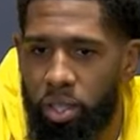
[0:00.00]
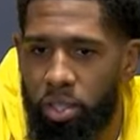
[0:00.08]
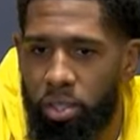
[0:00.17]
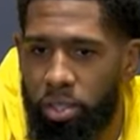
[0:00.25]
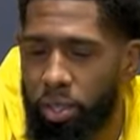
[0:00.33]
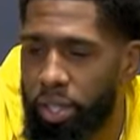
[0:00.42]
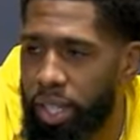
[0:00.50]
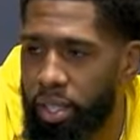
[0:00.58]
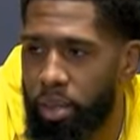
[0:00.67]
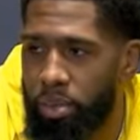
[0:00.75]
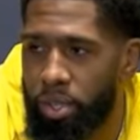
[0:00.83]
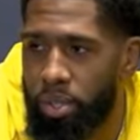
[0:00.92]
creates
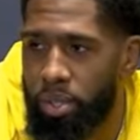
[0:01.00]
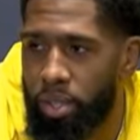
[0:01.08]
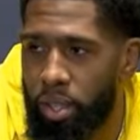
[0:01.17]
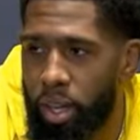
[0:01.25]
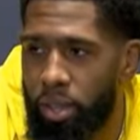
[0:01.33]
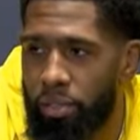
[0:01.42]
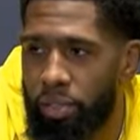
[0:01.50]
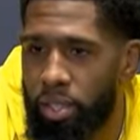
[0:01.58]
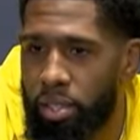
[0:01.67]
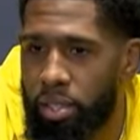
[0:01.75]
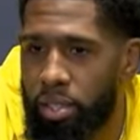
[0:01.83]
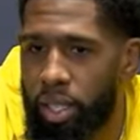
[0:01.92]
opportunities on
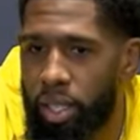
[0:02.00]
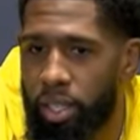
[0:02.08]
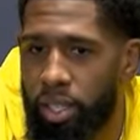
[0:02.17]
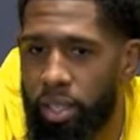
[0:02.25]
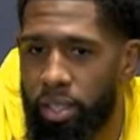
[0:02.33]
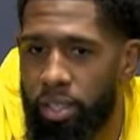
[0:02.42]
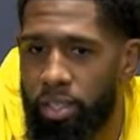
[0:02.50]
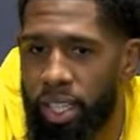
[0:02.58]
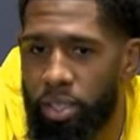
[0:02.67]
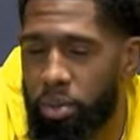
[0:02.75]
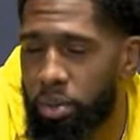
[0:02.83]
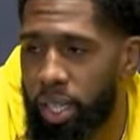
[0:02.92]
offense, and
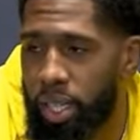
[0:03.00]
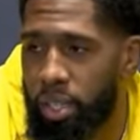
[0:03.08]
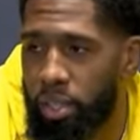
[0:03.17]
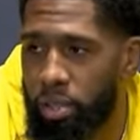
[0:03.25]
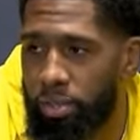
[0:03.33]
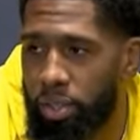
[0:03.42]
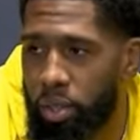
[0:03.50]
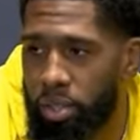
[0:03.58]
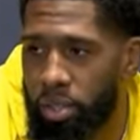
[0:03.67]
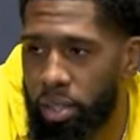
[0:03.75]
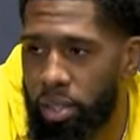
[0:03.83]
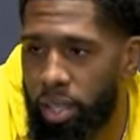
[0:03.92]
that's what we had to do to focus
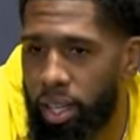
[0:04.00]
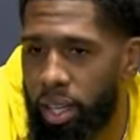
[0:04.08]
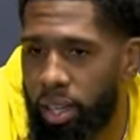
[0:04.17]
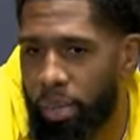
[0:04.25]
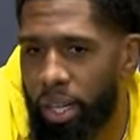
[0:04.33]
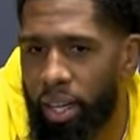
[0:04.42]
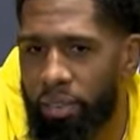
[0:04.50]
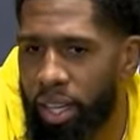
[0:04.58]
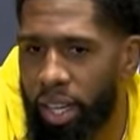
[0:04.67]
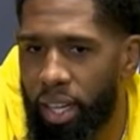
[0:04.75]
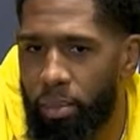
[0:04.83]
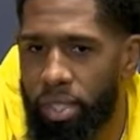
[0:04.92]
on today. I mean, every
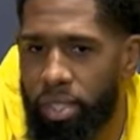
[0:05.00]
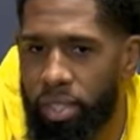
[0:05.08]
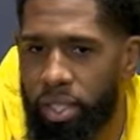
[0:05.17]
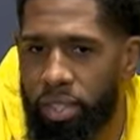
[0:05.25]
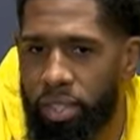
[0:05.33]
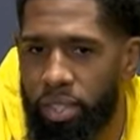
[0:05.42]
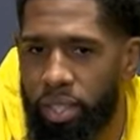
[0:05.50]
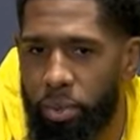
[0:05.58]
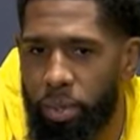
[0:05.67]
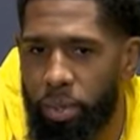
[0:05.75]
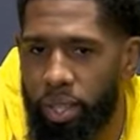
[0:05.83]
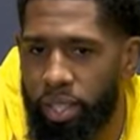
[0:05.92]
game is a defense.
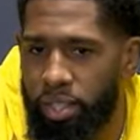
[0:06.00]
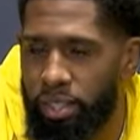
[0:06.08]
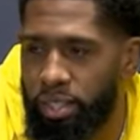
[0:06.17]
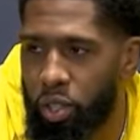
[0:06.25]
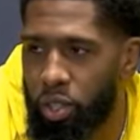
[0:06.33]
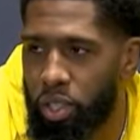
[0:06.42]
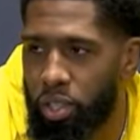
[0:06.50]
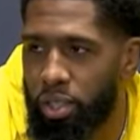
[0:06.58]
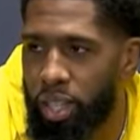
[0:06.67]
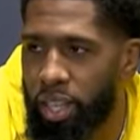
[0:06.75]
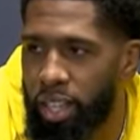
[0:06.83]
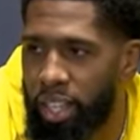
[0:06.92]
We want to,
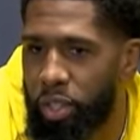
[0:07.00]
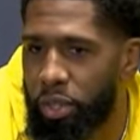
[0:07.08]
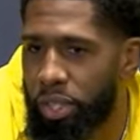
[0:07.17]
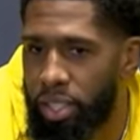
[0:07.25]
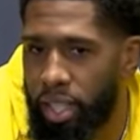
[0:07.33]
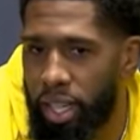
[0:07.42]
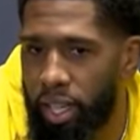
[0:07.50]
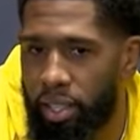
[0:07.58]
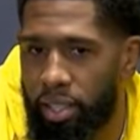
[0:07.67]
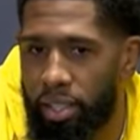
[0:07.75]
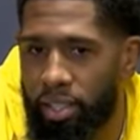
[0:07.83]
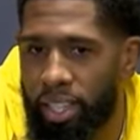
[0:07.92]
increase that
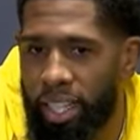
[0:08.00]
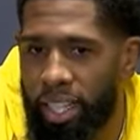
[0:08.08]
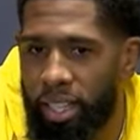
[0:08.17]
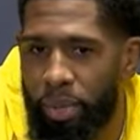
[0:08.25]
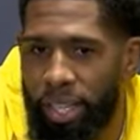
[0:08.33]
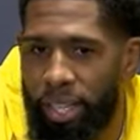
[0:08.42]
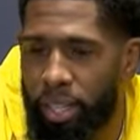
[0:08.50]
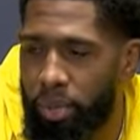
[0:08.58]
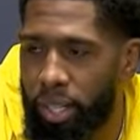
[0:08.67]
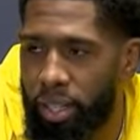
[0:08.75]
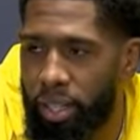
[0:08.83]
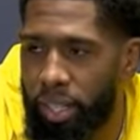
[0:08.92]
and make that
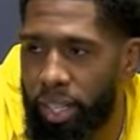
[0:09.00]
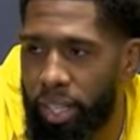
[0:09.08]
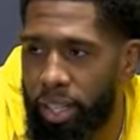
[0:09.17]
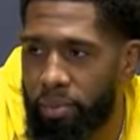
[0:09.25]
better every game.